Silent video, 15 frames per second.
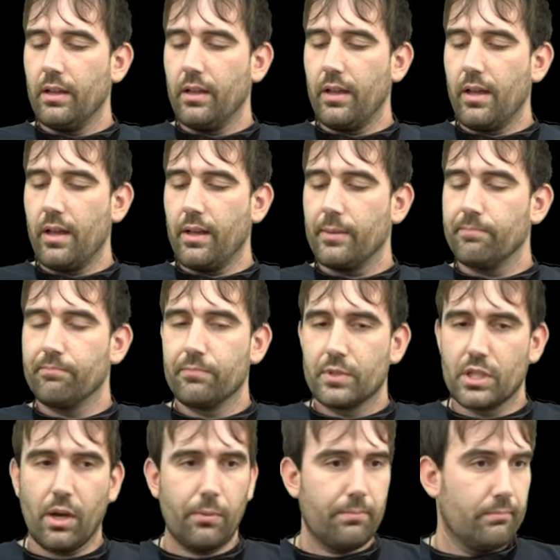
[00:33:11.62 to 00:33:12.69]
Uh,
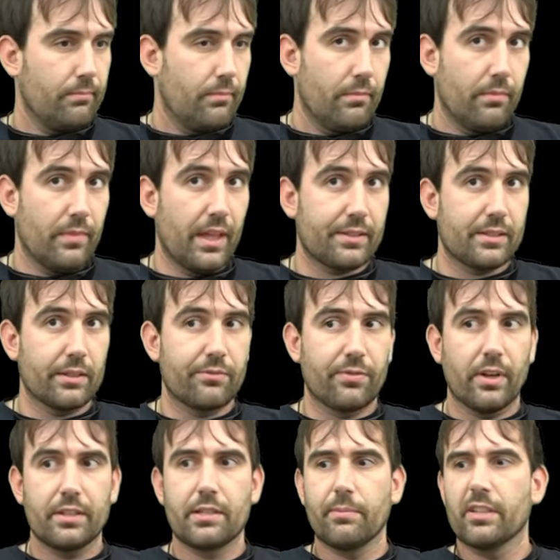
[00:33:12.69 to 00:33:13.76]
so that's it
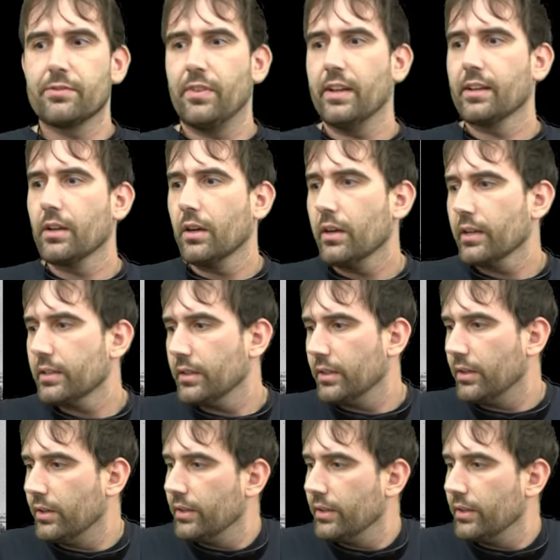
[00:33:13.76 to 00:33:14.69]
for HMS Vanguard.